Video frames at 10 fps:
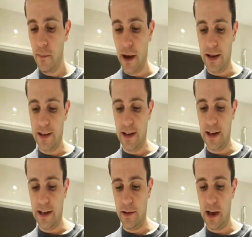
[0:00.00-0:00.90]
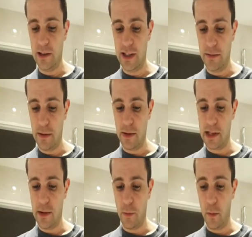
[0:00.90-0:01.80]
but I did, and it actually made my
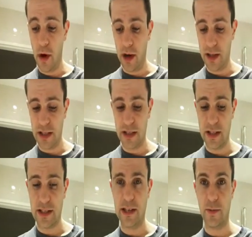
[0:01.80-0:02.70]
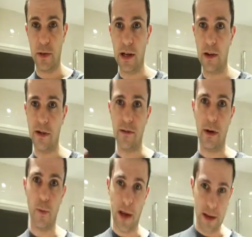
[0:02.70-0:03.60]
skin worse. And that's when I lost all
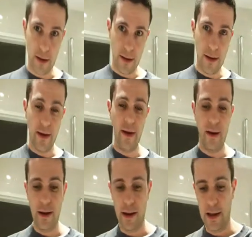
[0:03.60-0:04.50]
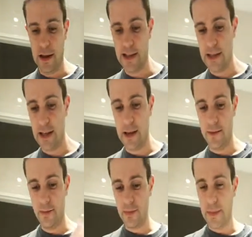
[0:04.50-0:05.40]
my weight. It's
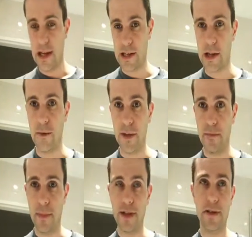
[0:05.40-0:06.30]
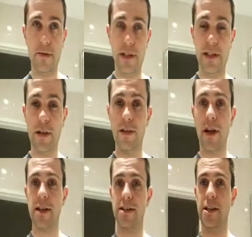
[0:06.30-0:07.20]
that's calmed down massively. So,
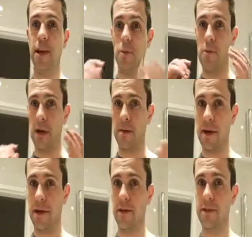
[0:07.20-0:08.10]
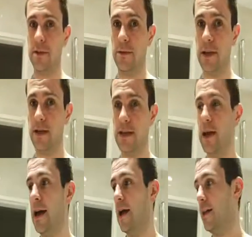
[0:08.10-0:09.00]
like I said, I would recommend going to do this.
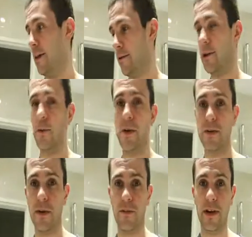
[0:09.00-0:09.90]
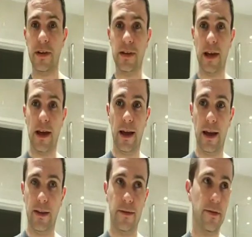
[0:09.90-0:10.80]
Now I'm going to wash my face
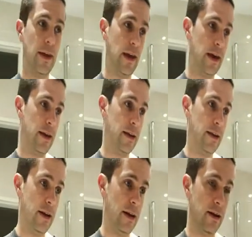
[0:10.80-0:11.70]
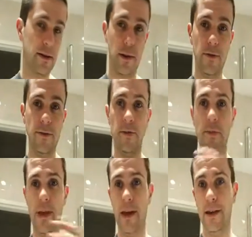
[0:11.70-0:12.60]
and then go
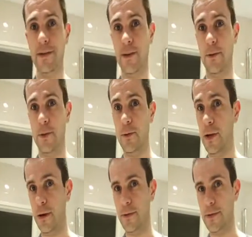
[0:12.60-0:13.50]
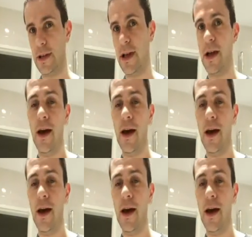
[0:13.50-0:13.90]
from there. So who knows?